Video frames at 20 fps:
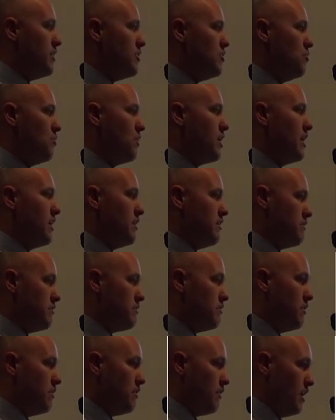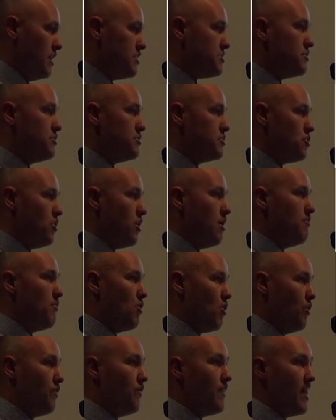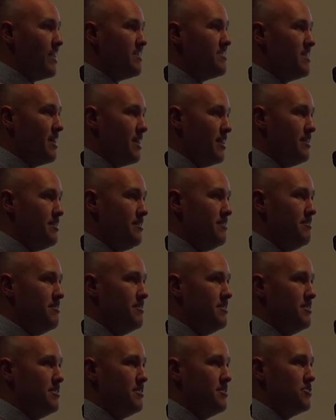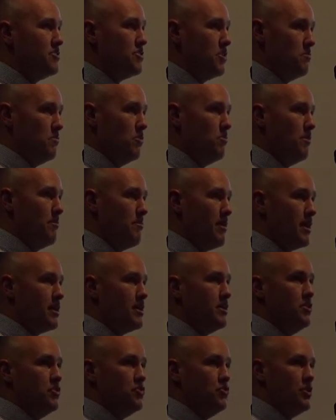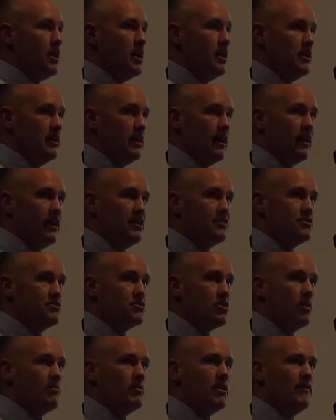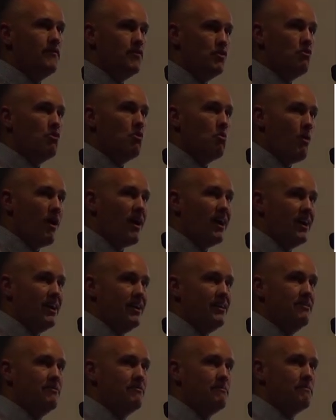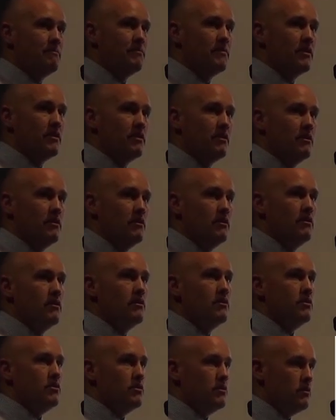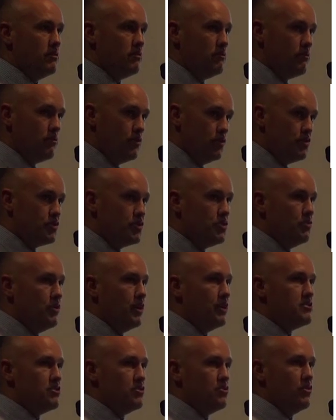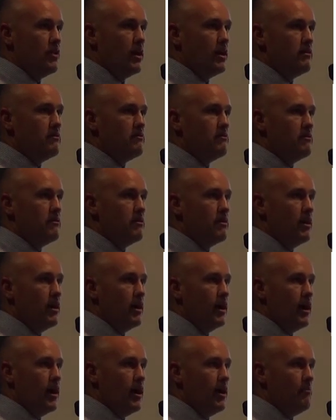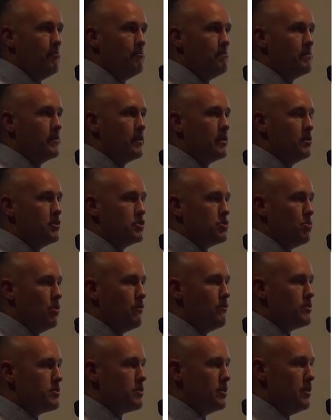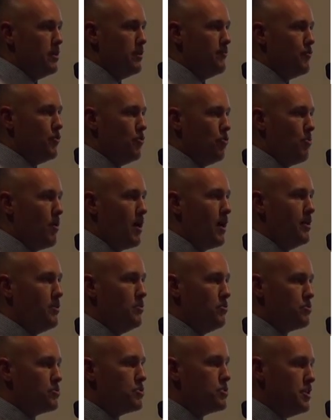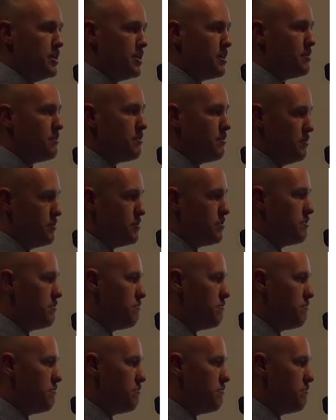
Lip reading: you'll get lesson time on that day. So we'll be making you do that in that lesson time. If you're away, you still need to do that. So obviously, if you're away and you're sick, there's